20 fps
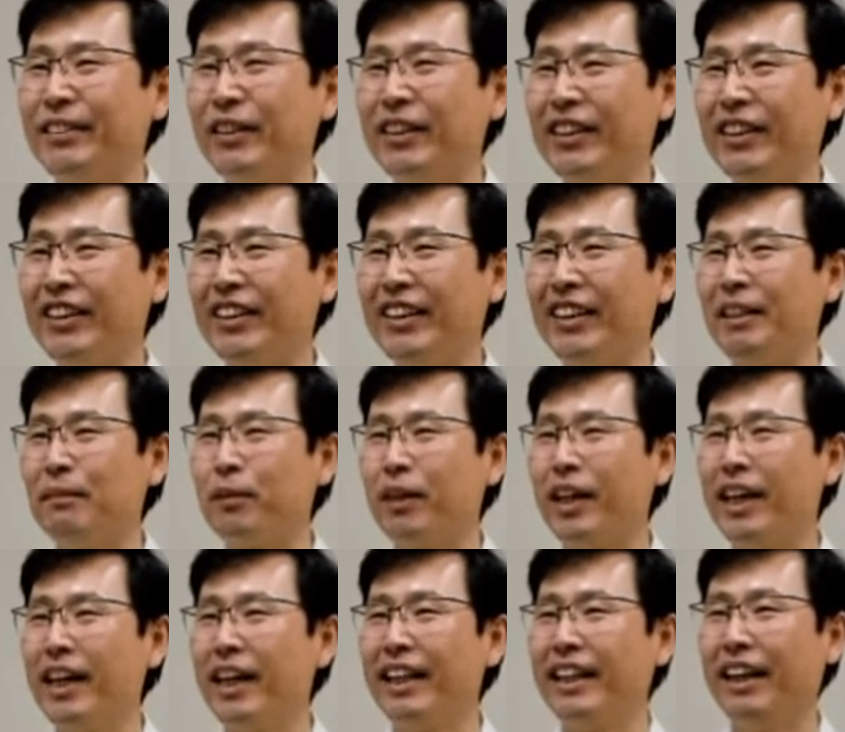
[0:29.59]
So need
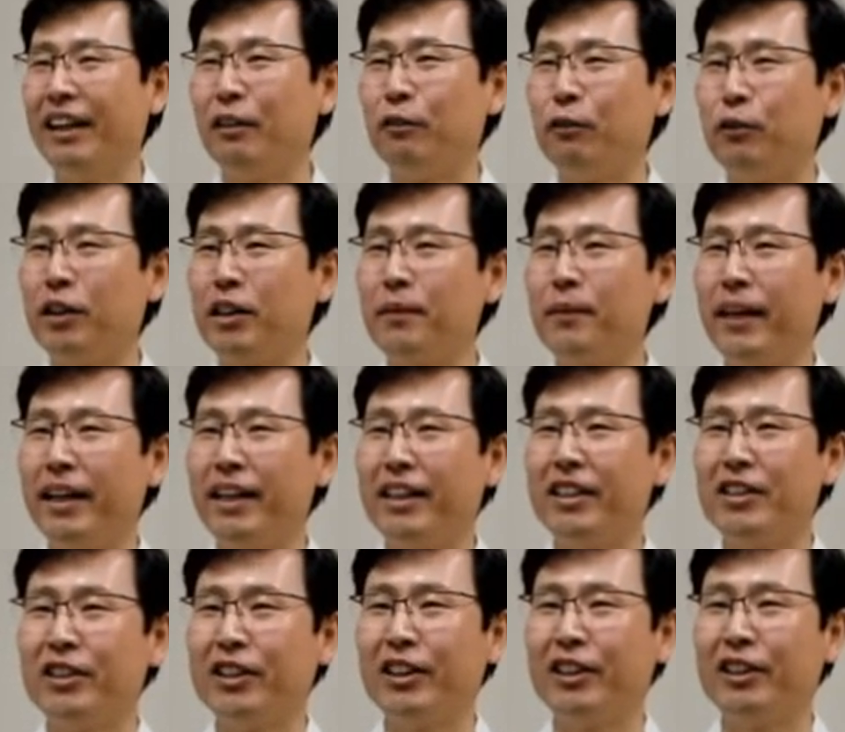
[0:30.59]
bright and warm
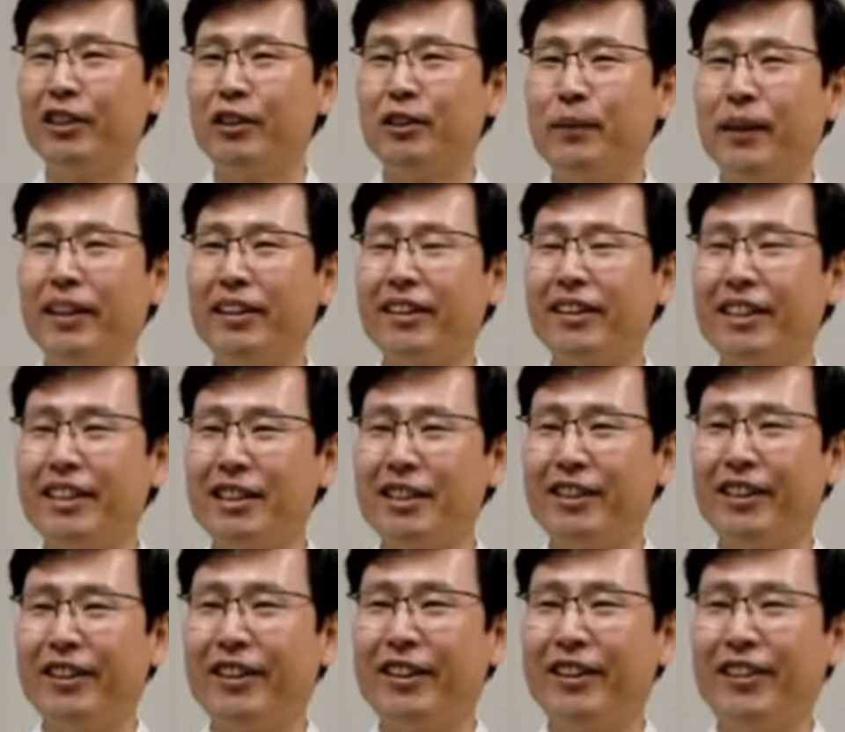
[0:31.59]
energy to melt the
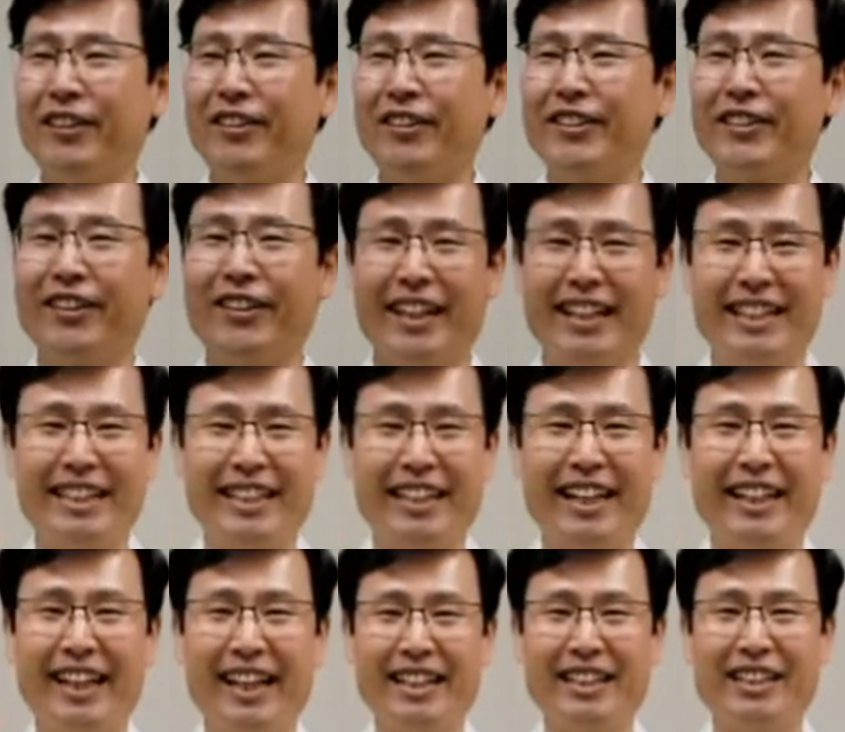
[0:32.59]
snow. So let's
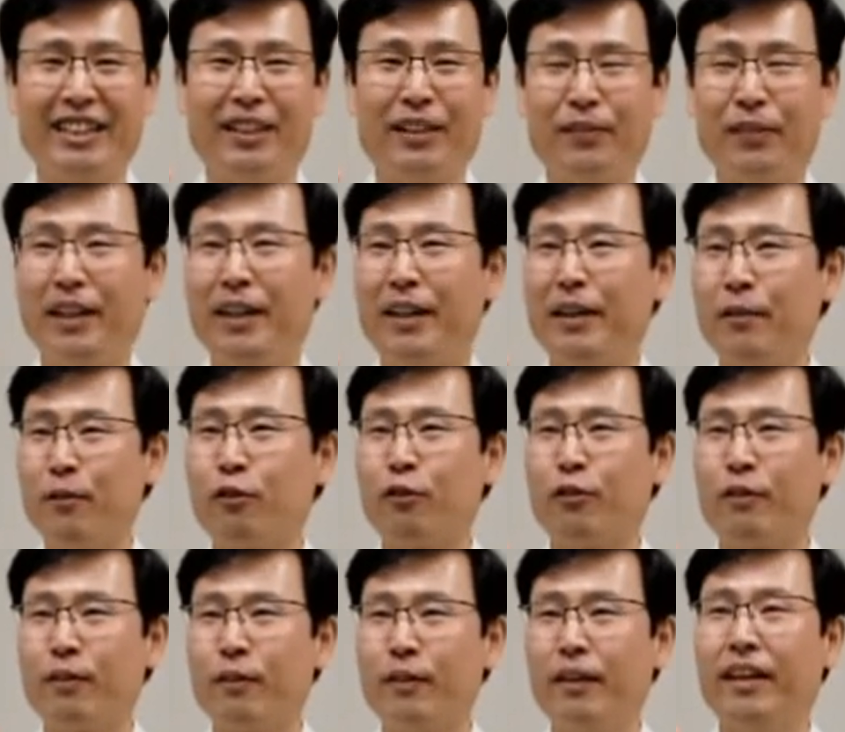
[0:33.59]
send lots of um,
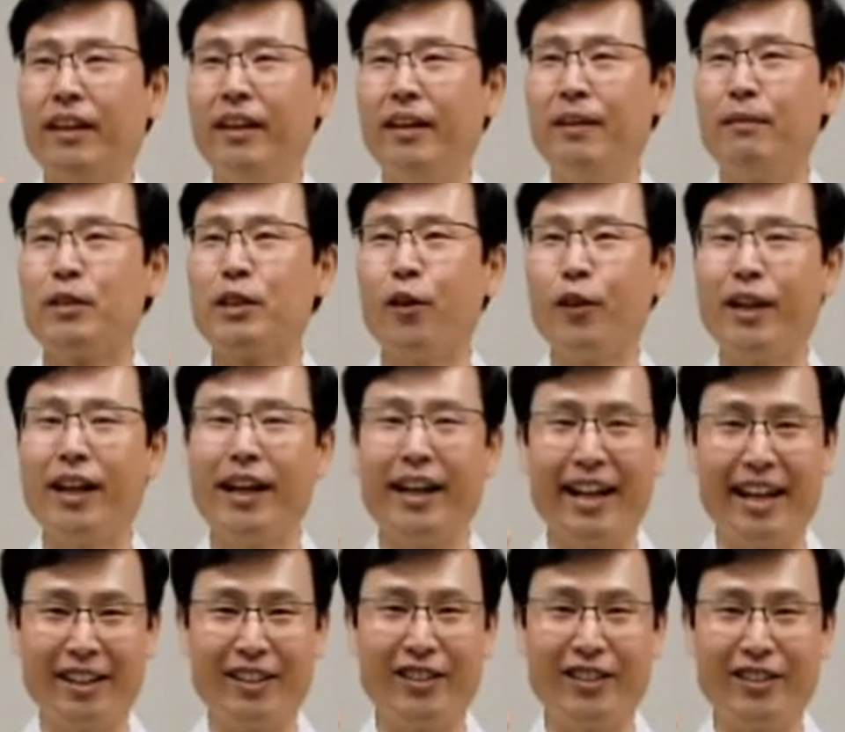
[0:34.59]
um, solar
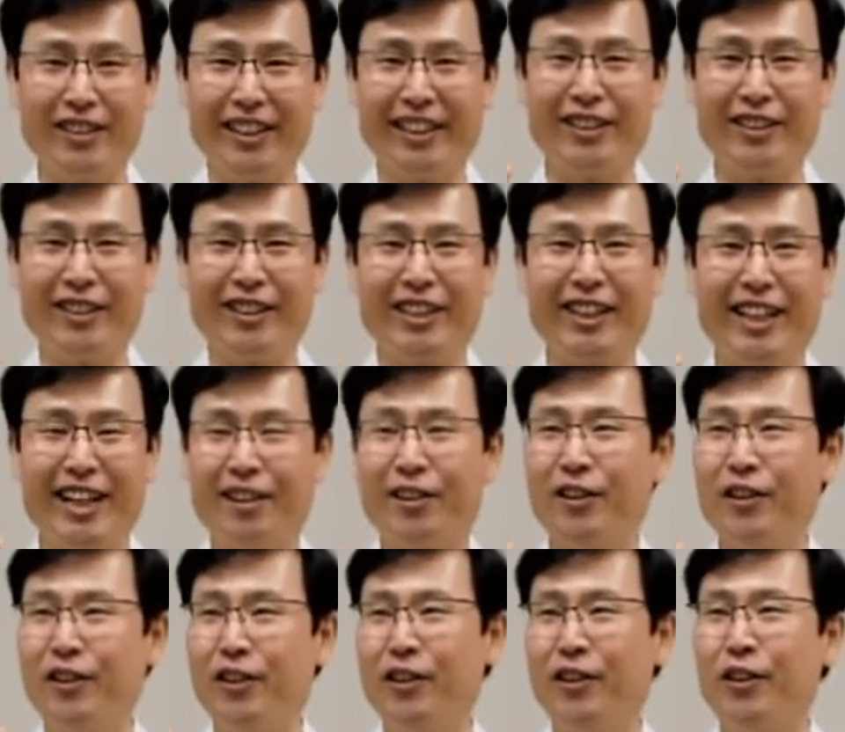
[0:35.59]
energy to
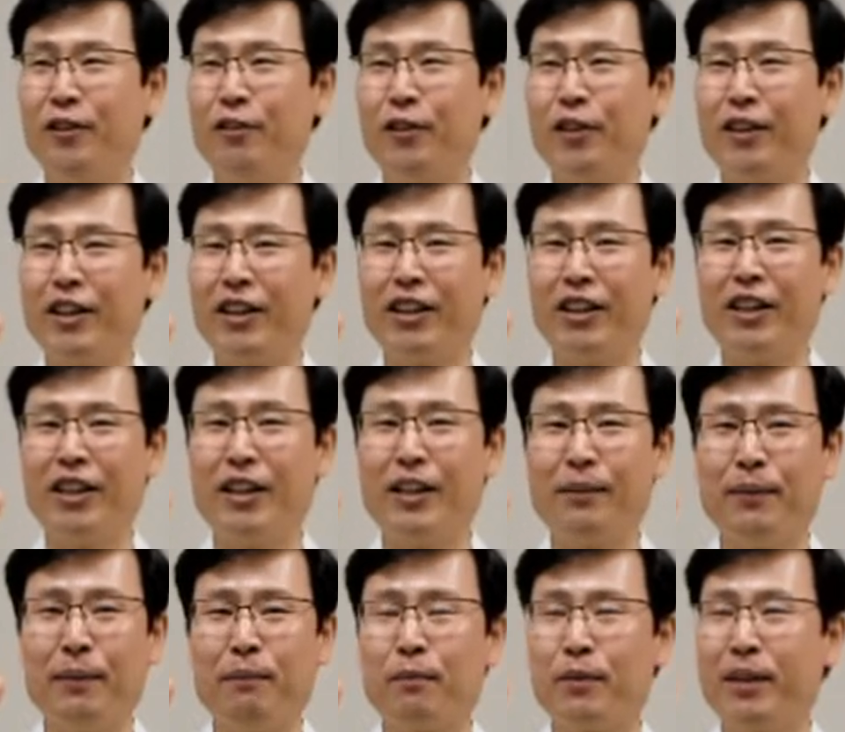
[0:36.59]
Chicago. Warm
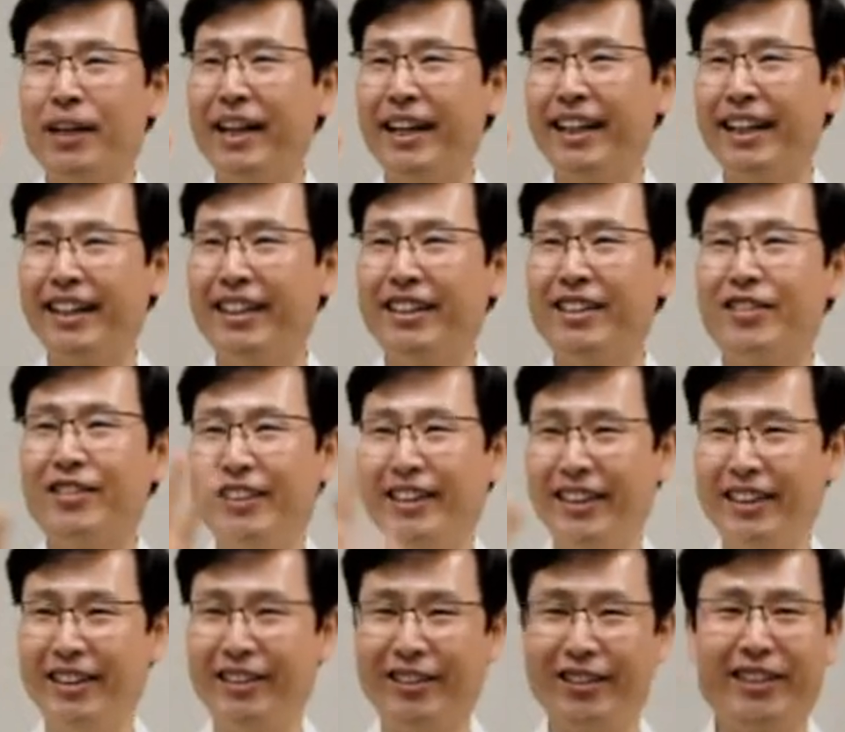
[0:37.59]
and bright
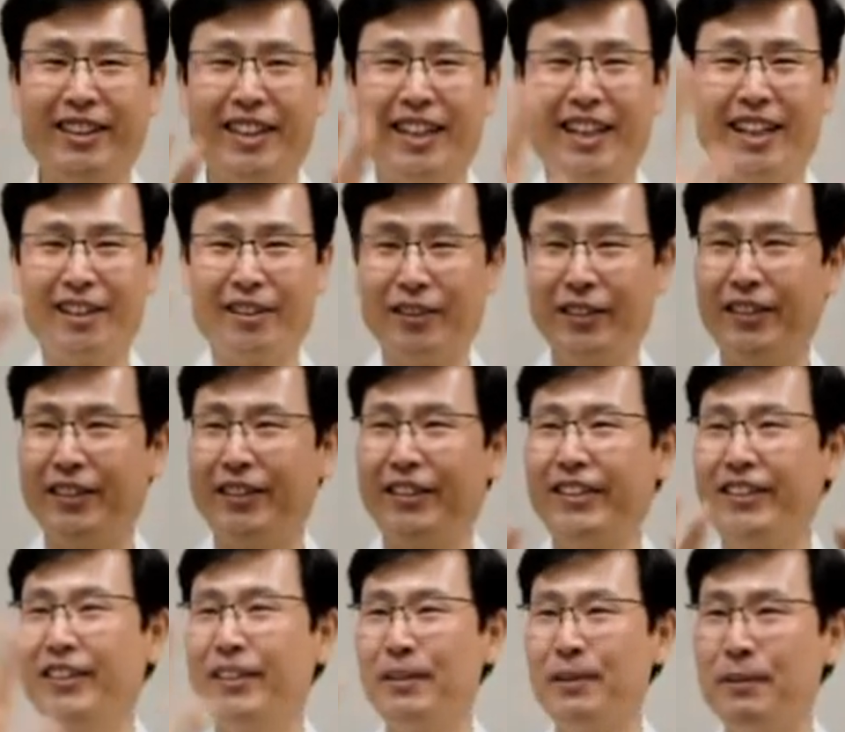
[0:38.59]
energy to
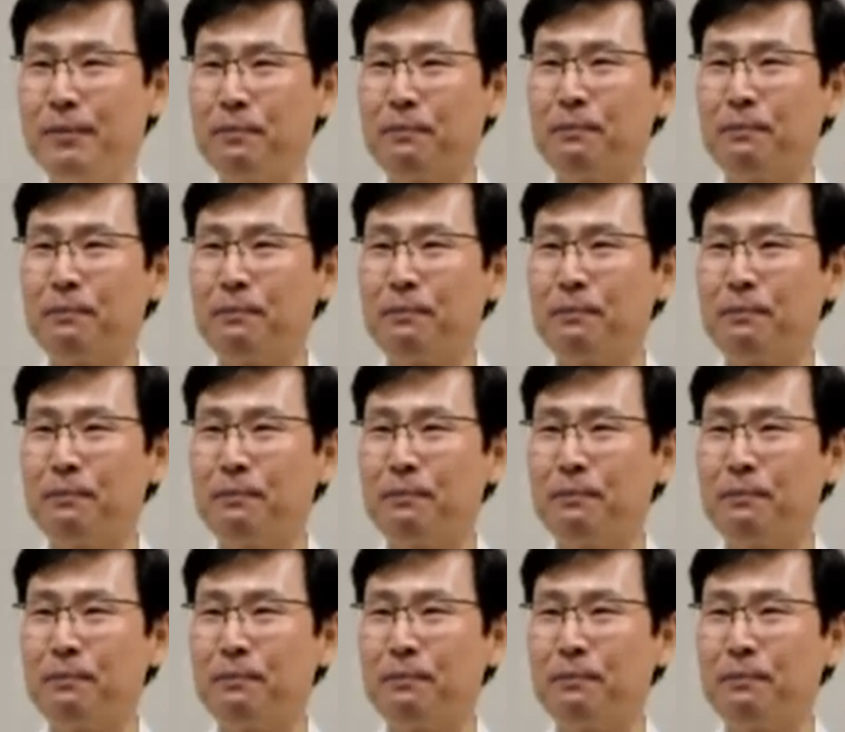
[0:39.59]
Chicago.